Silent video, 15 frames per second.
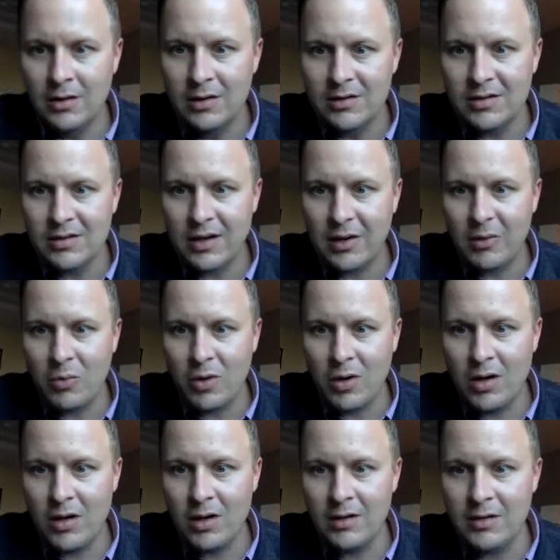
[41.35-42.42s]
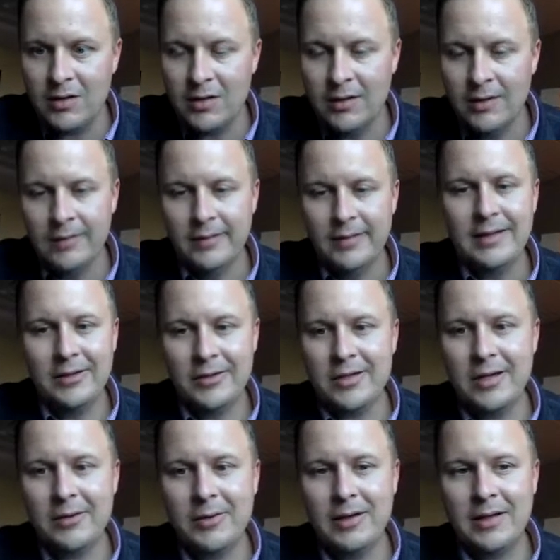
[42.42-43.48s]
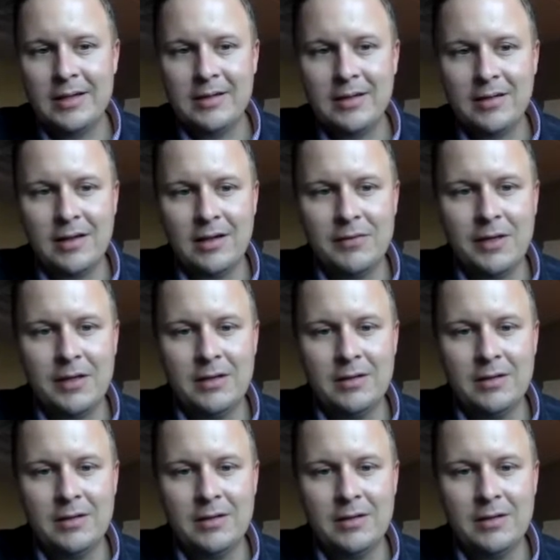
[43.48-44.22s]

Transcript: Say what? Here's how I like to think of it.